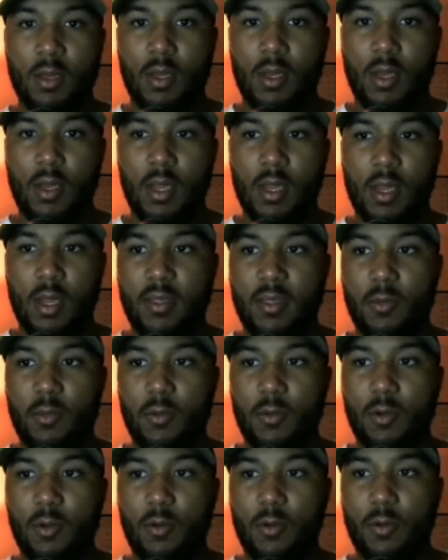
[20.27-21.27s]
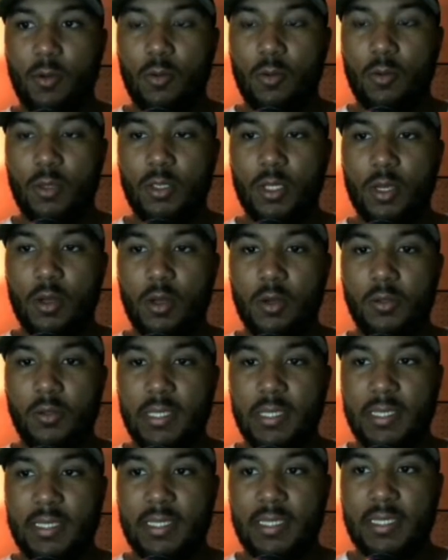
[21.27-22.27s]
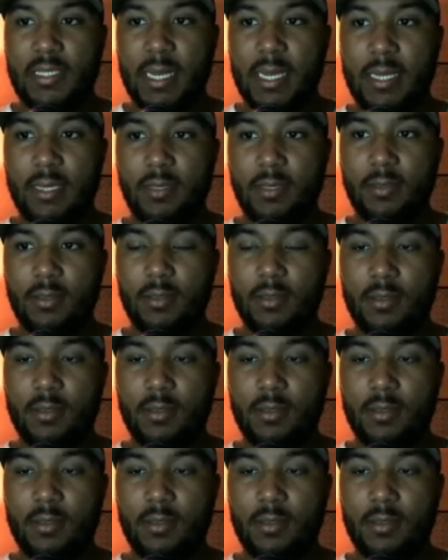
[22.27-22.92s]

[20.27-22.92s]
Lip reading: And then we will want to go to settings.